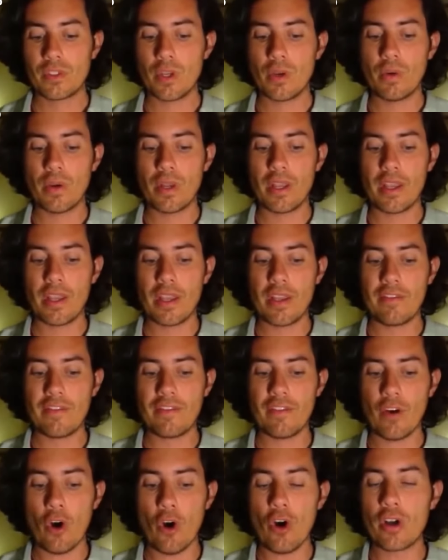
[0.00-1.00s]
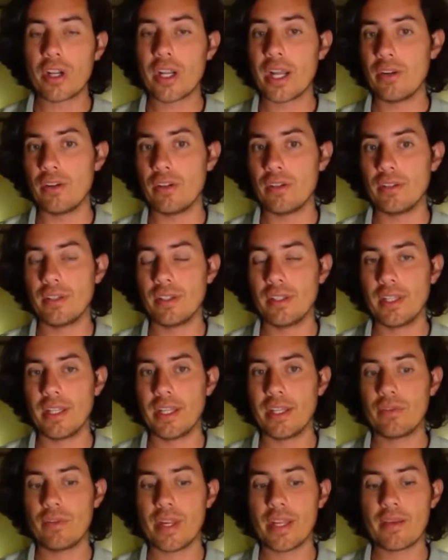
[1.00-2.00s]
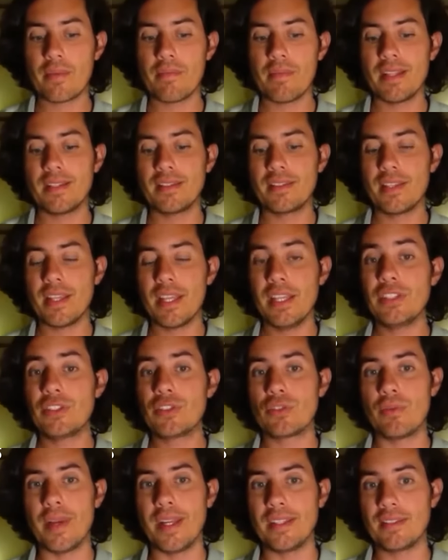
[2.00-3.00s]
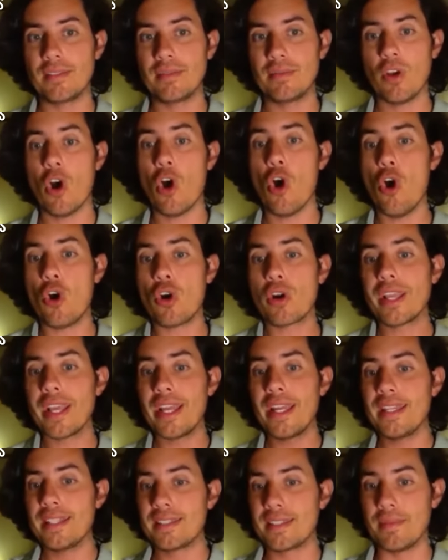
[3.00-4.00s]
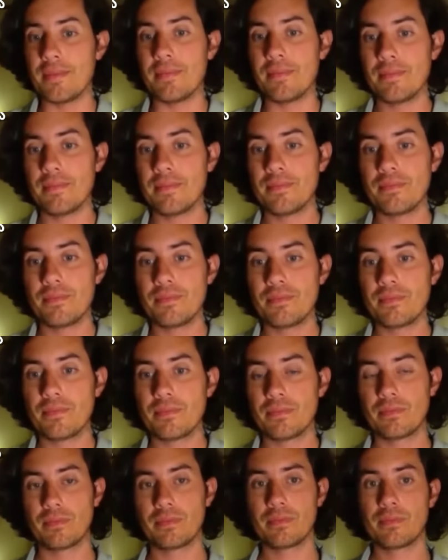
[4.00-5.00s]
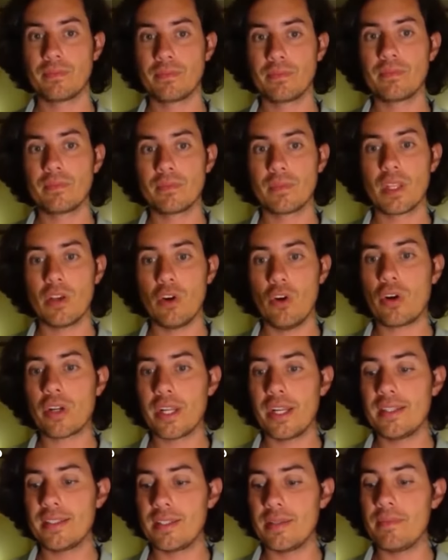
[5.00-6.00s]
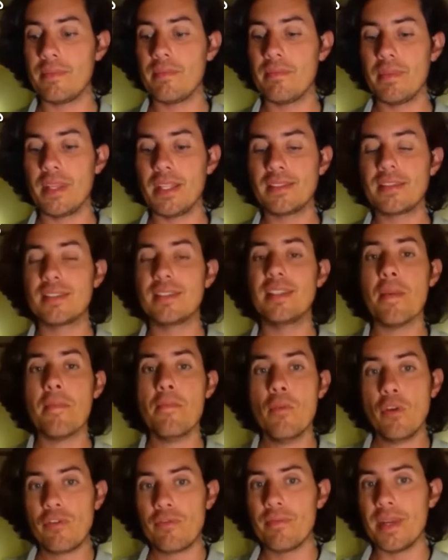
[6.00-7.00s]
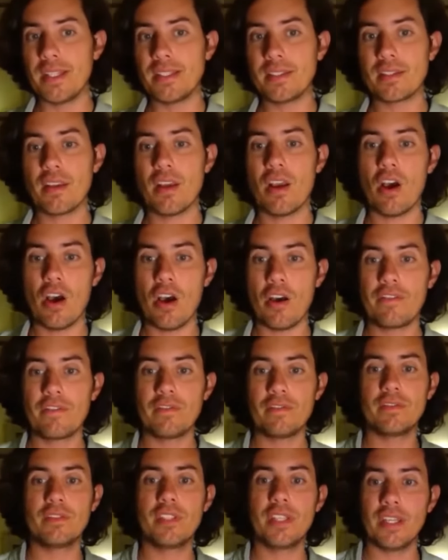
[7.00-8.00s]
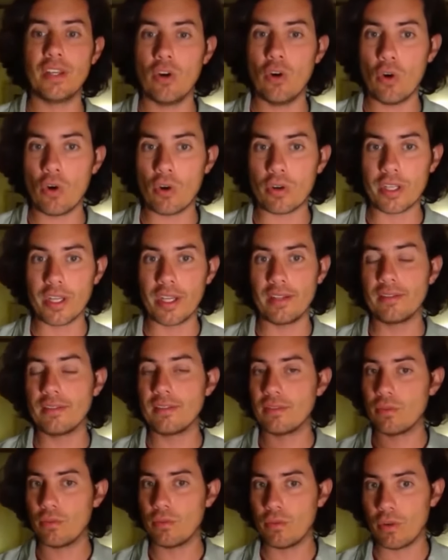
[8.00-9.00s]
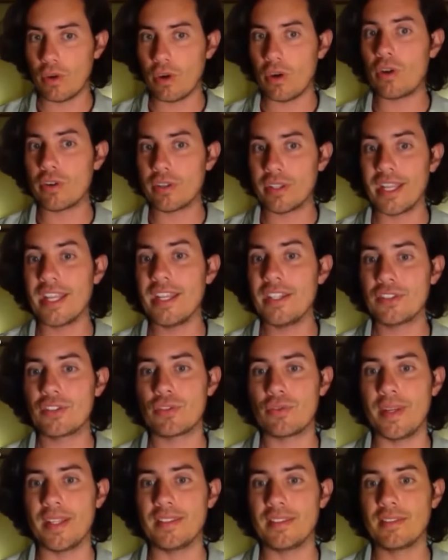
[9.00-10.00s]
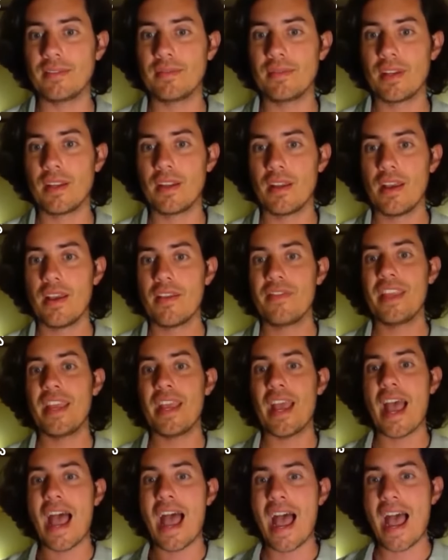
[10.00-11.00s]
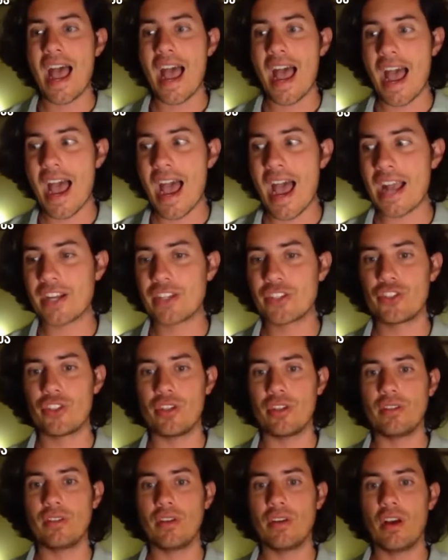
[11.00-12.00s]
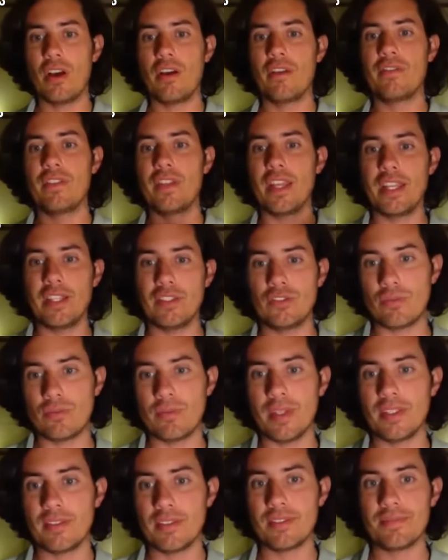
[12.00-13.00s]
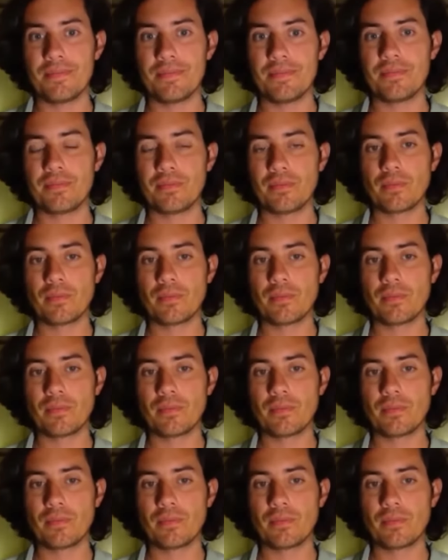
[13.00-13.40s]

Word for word: So if organon in Greek means instrument, organism, organism means the movement of the organ or the instrument, the action of the instruments.